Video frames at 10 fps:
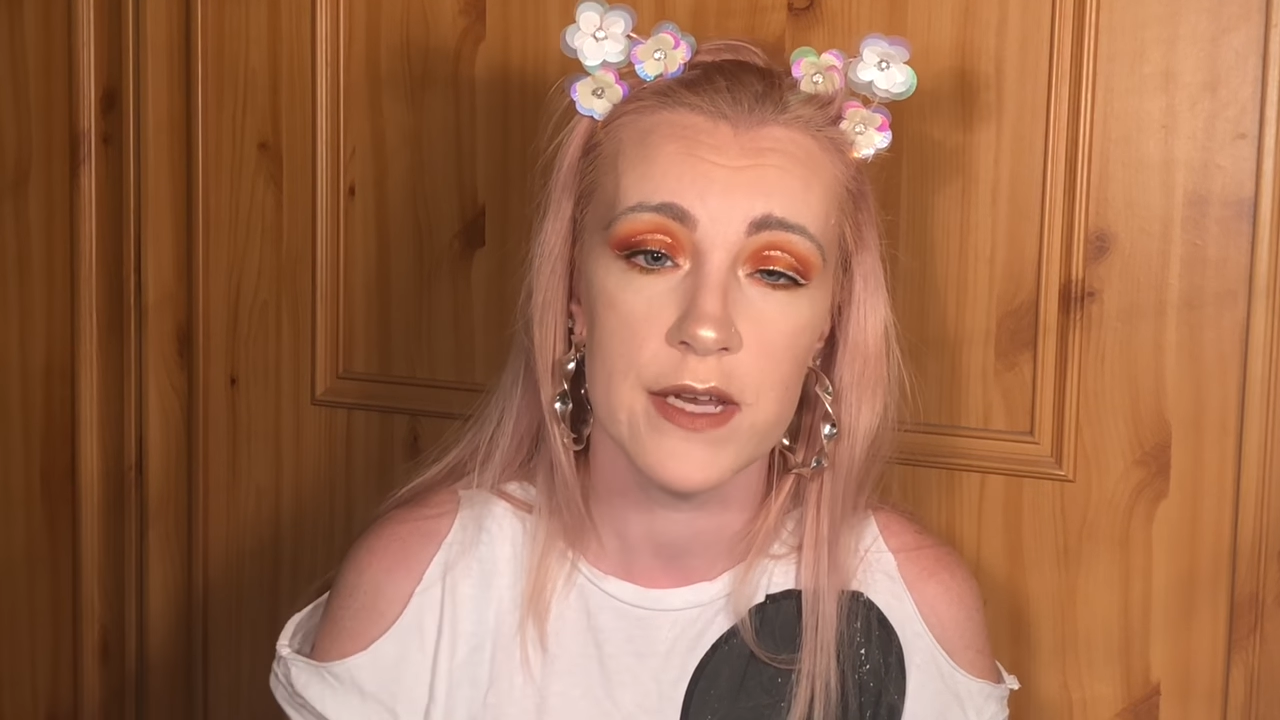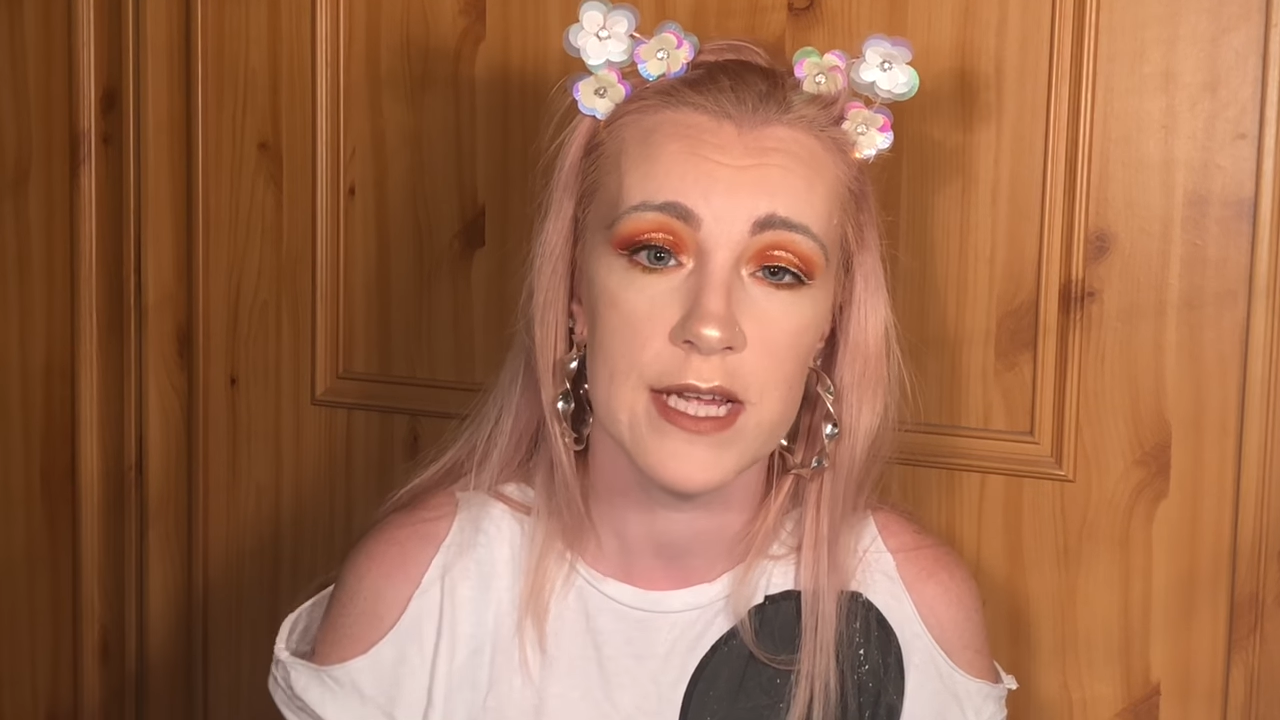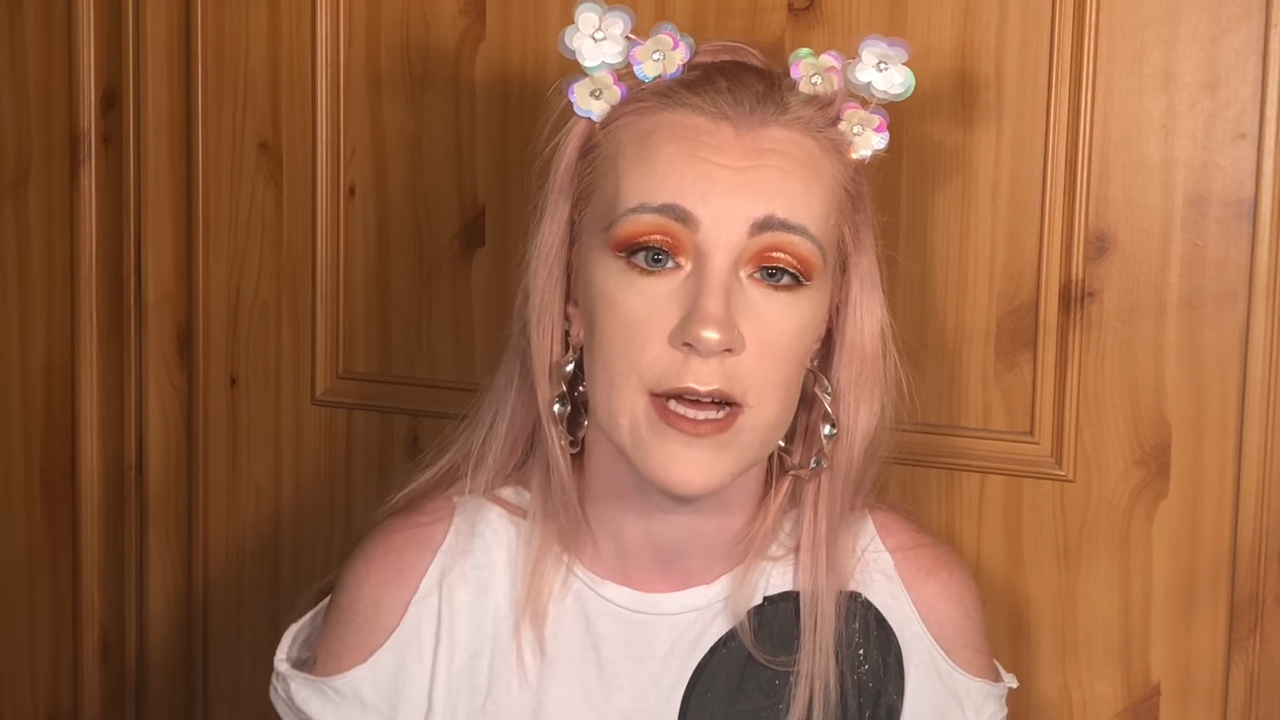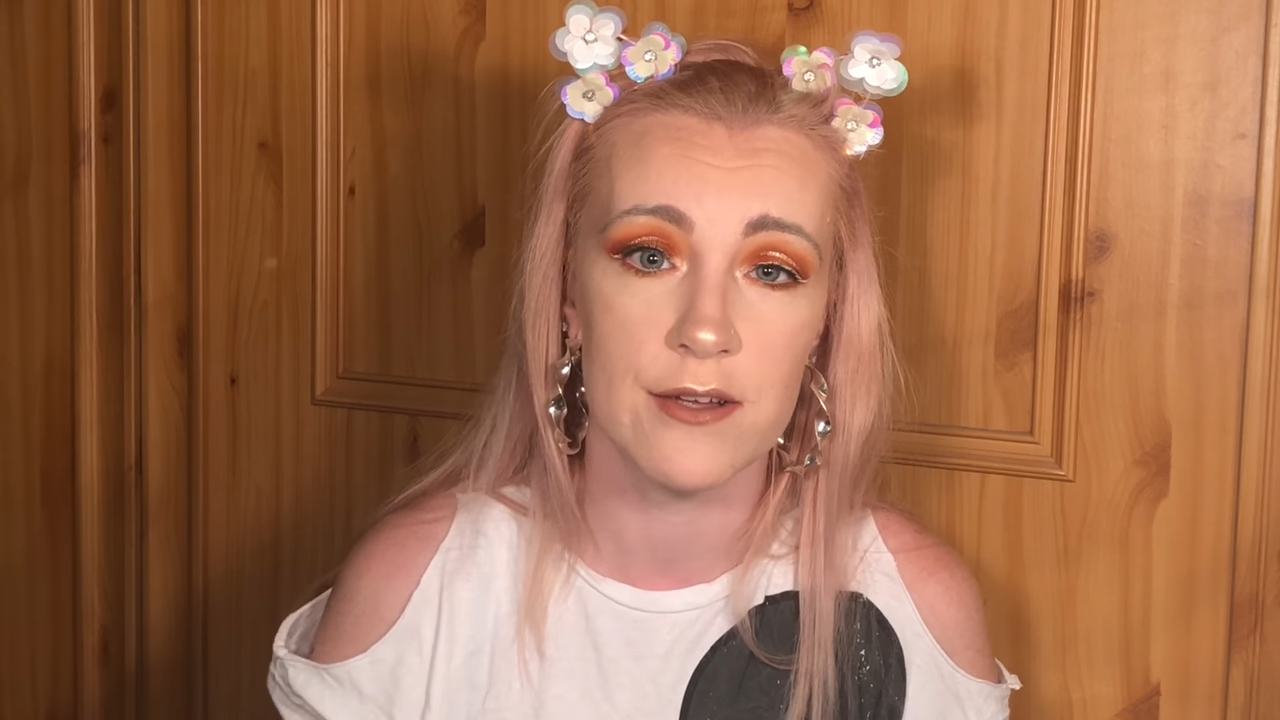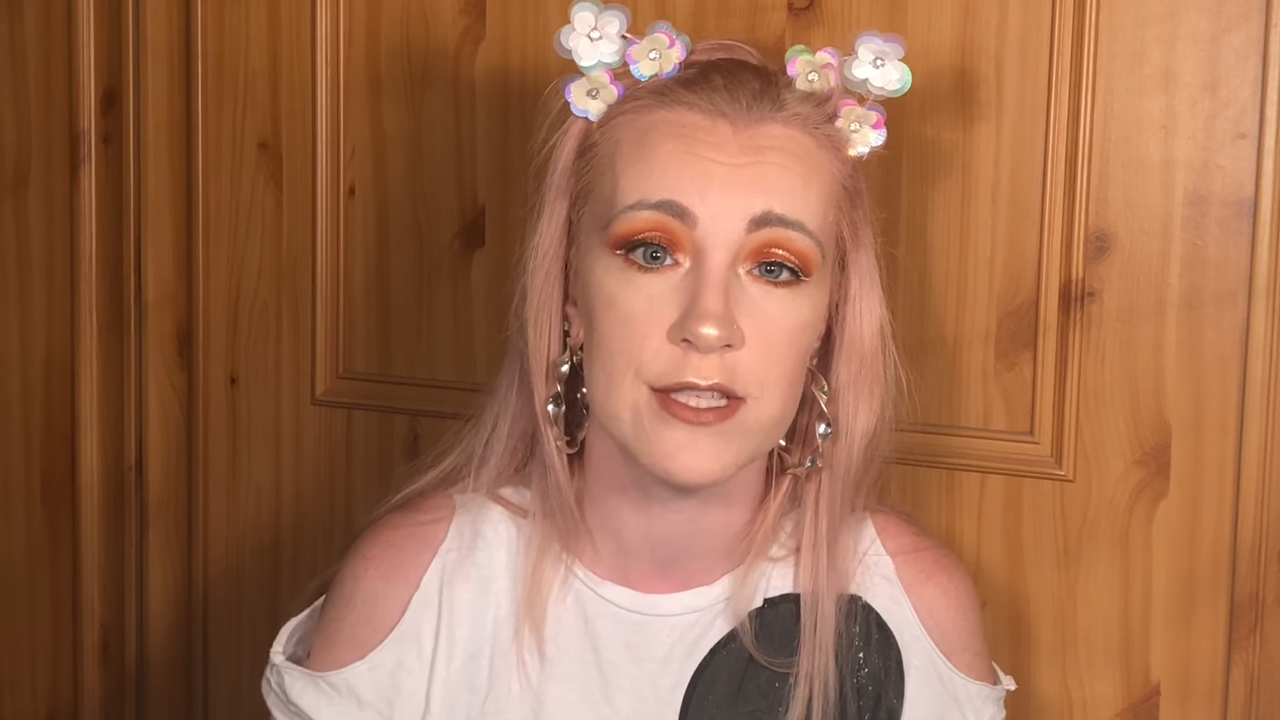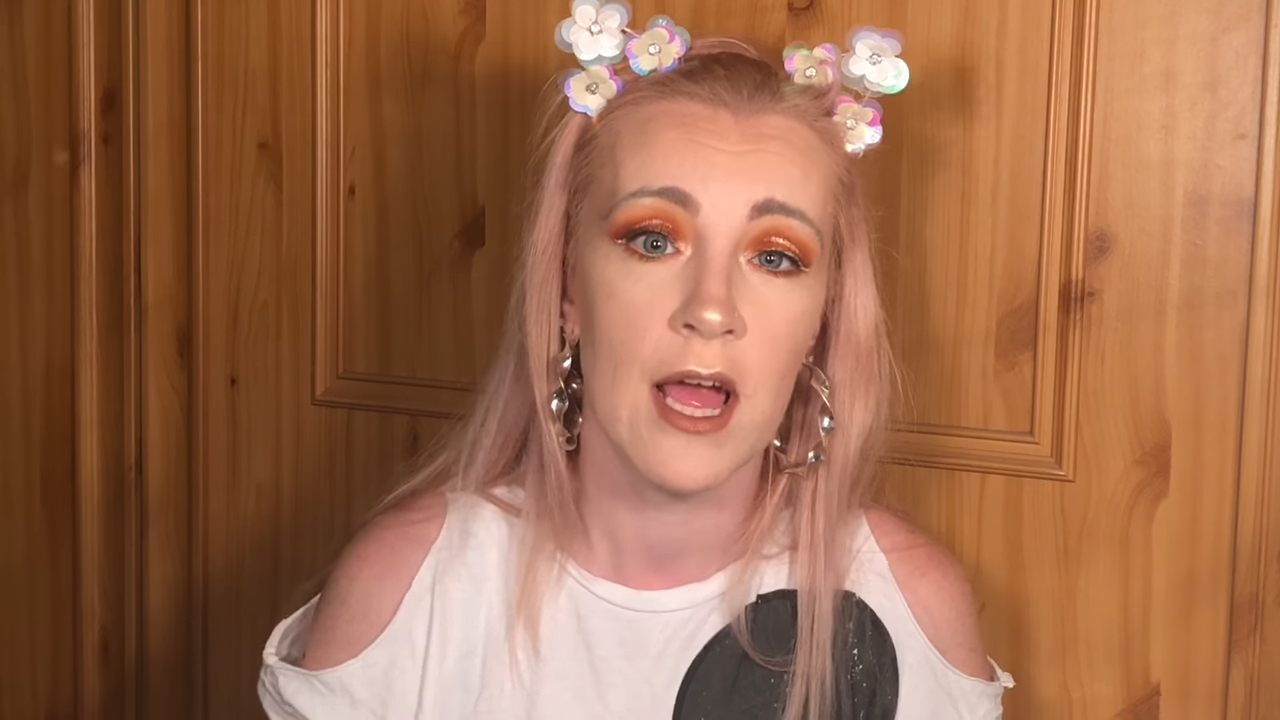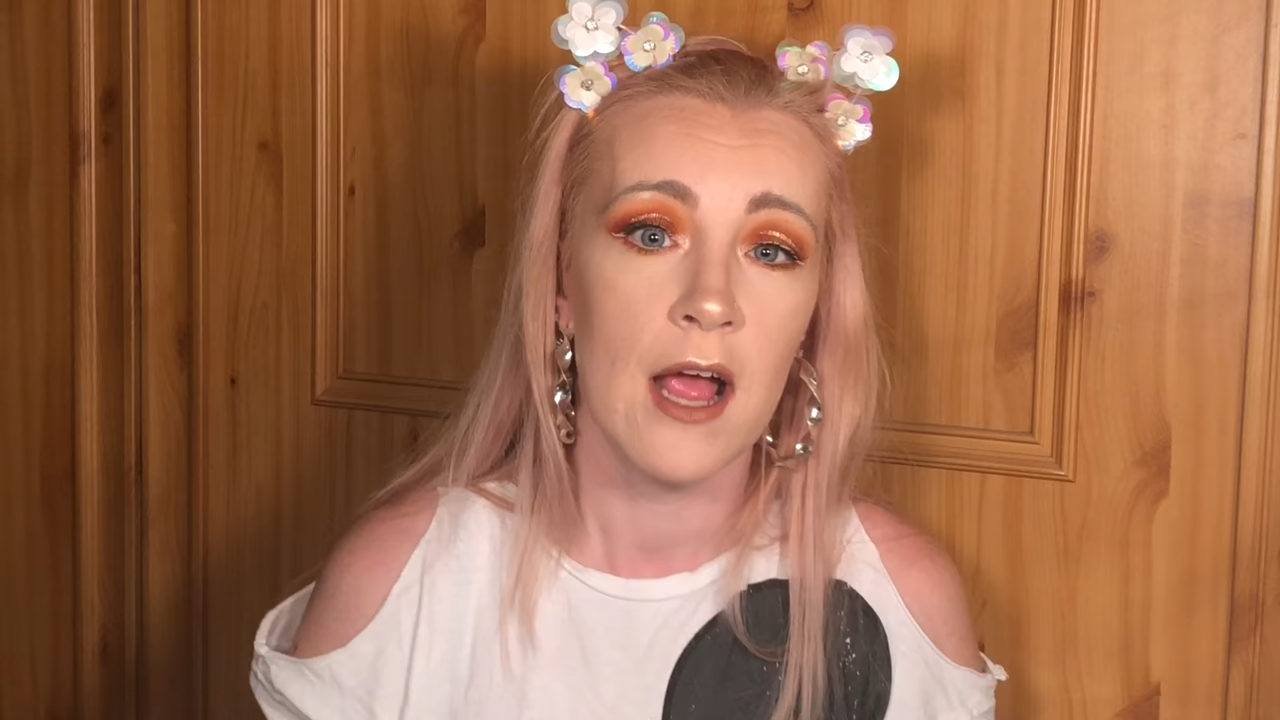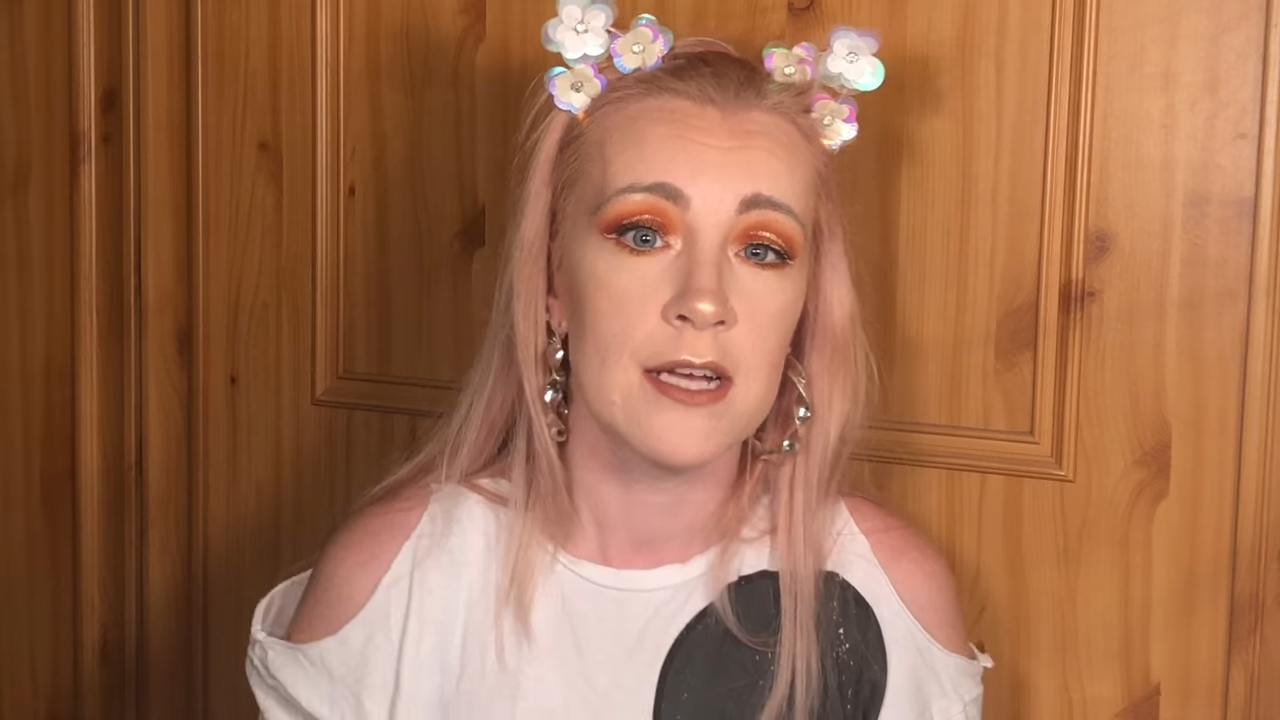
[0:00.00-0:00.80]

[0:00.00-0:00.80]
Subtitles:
videos.